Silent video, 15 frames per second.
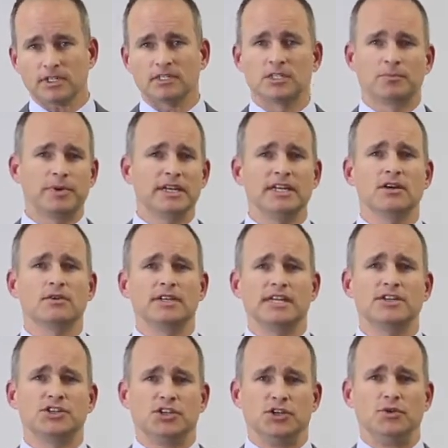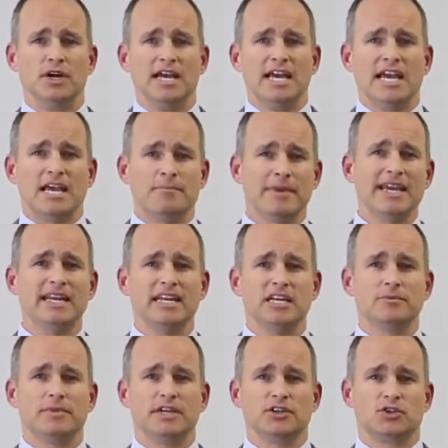Depending on the issue, it may need
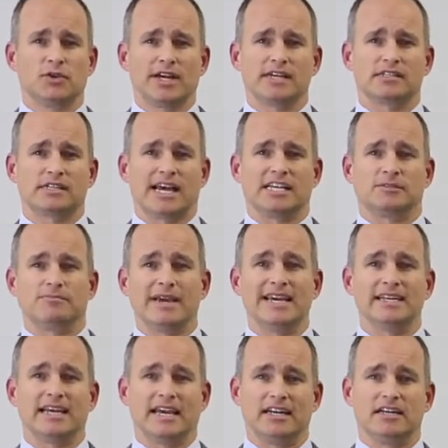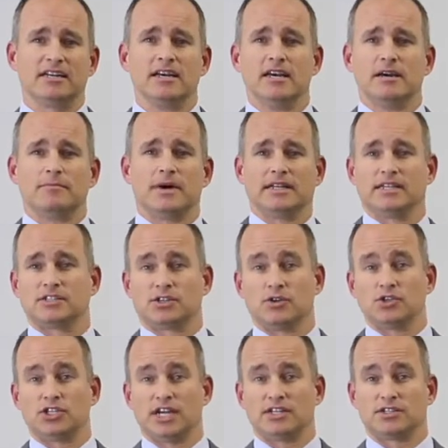to be addressed as mandated by the
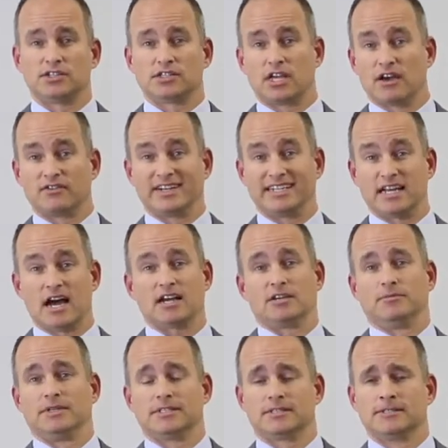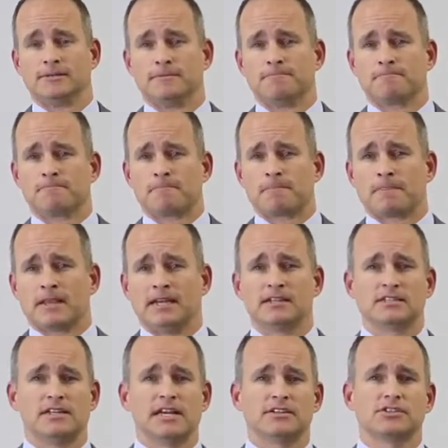association's governing documents. It
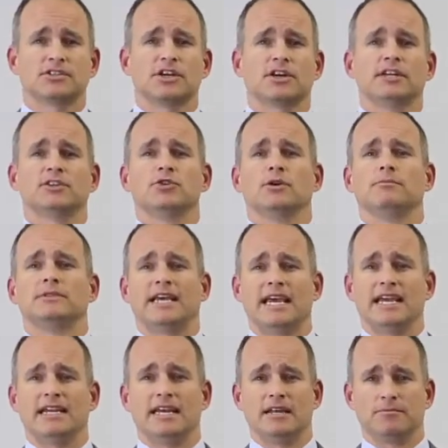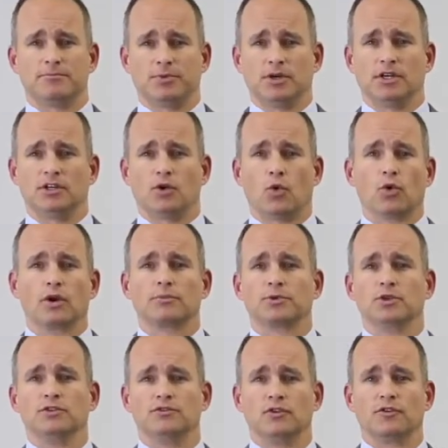is necessary to obtain input or
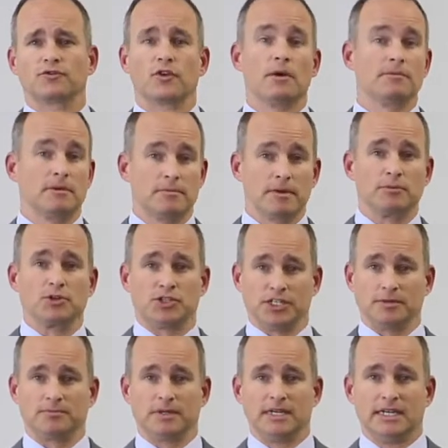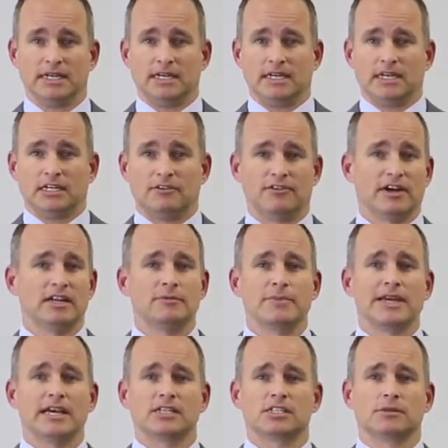approval from the membership.
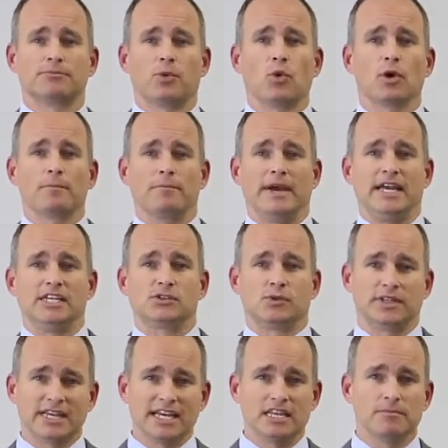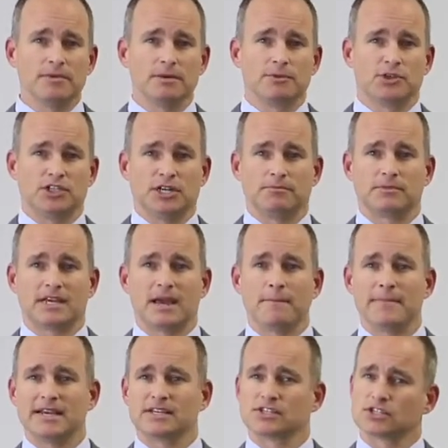Developing a support base within the membership can
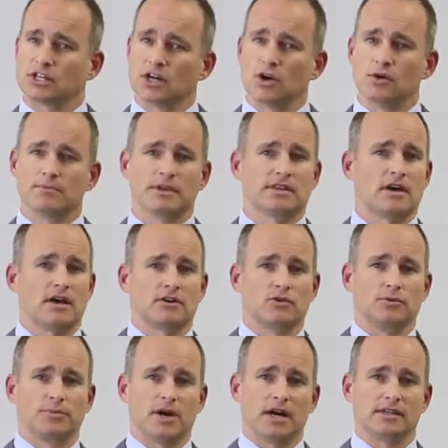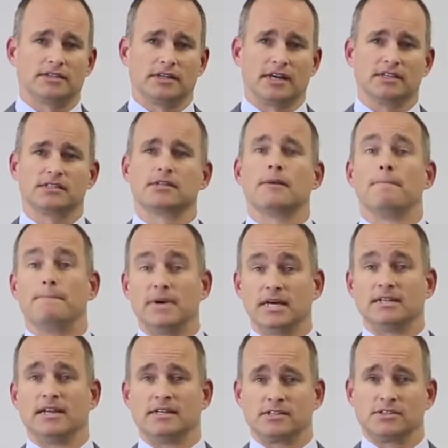be a slow and methodical process,
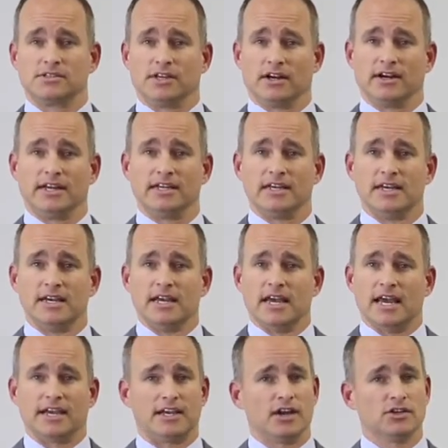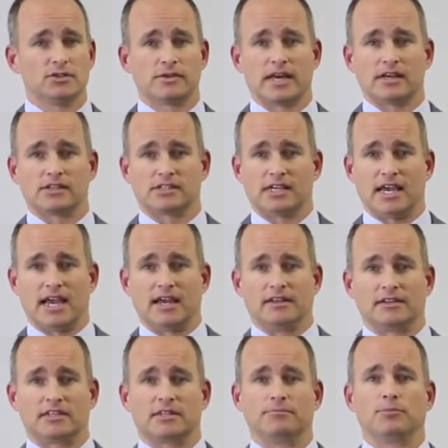but necessary. It goes without saying
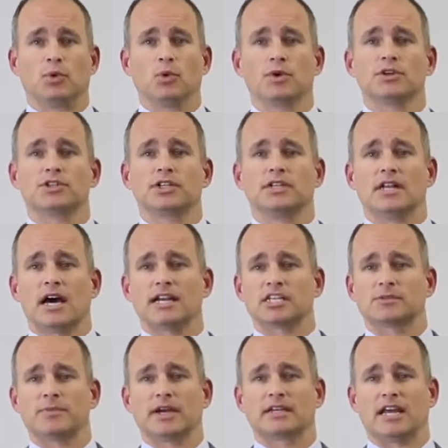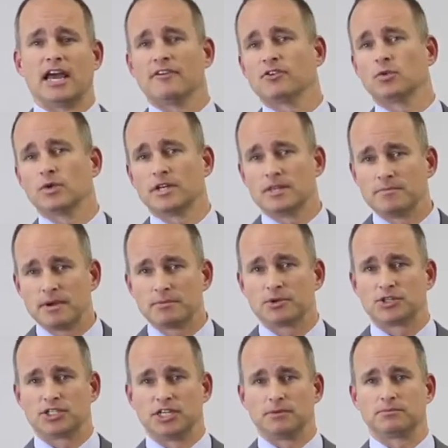that the board should not expect everyone in the
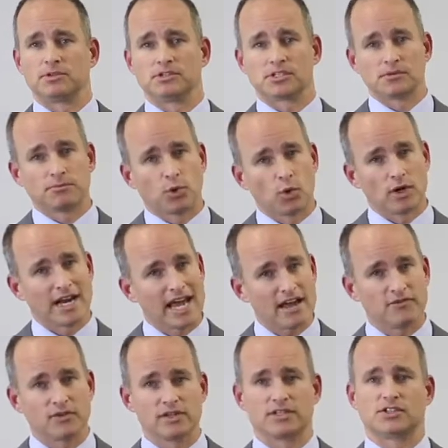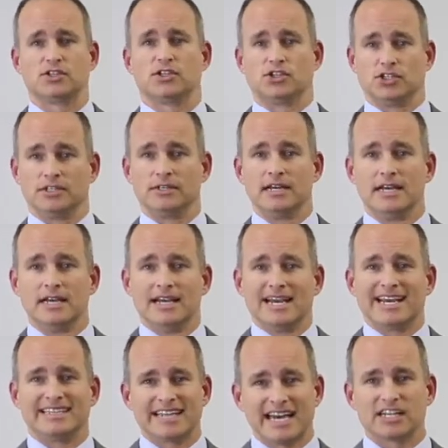membership to support every decision,
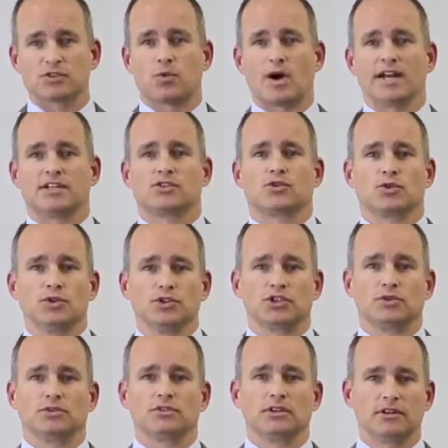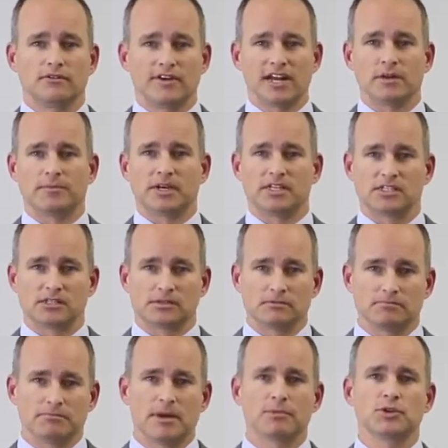and that is why it is crucial to develop
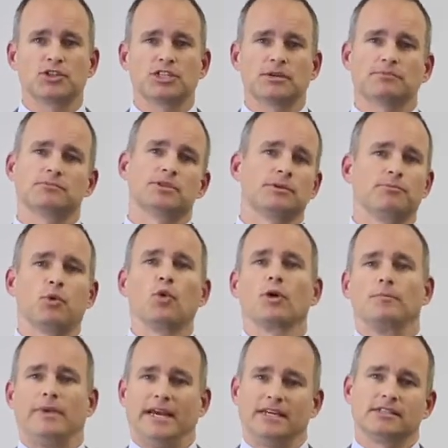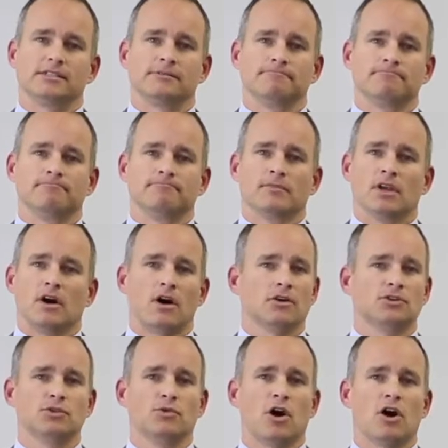a membership support base.
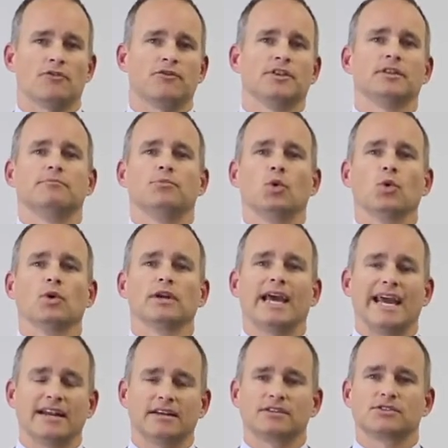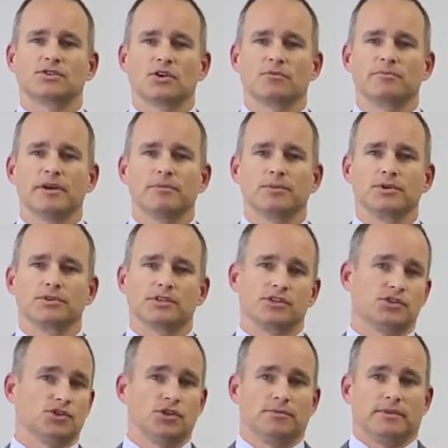All too often, the board and concerned members
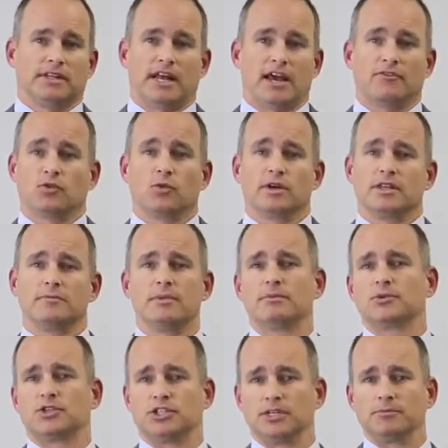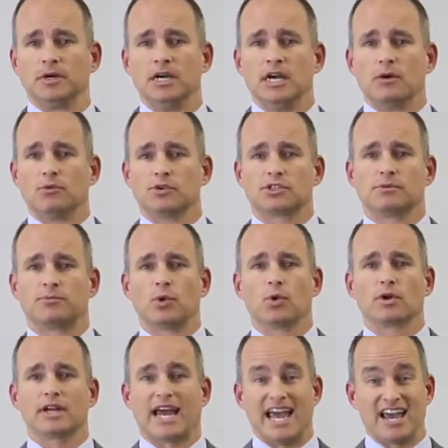assume that everyone in the membership will
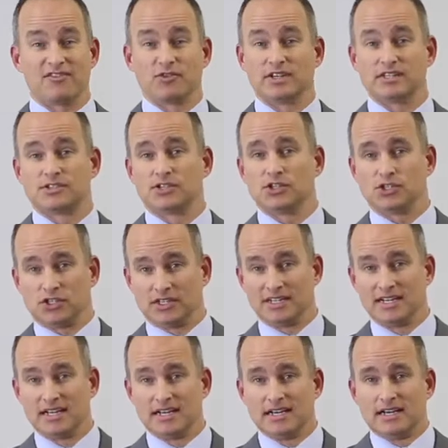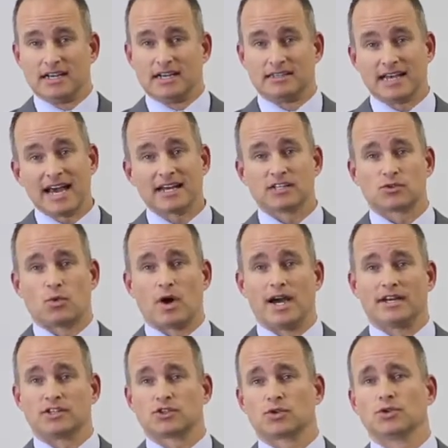support every decision, and that is why
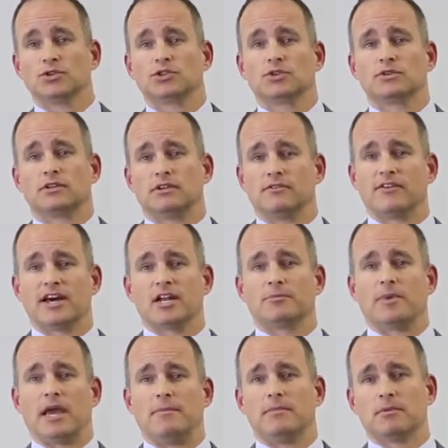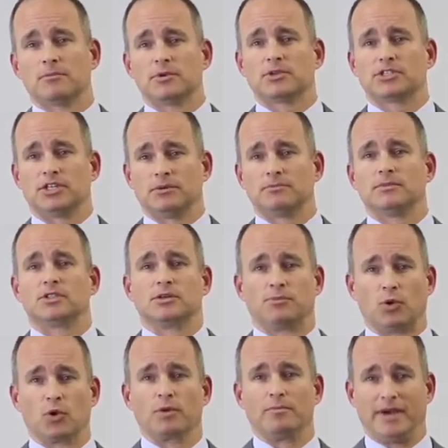it is crucial to develop a membership
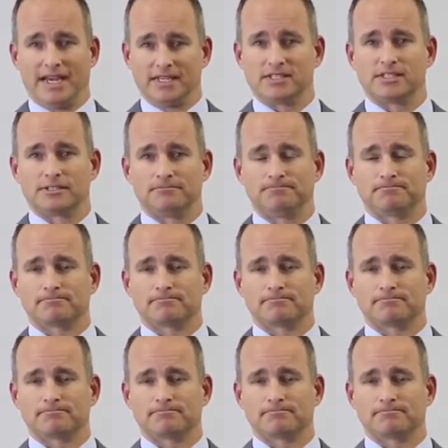support base.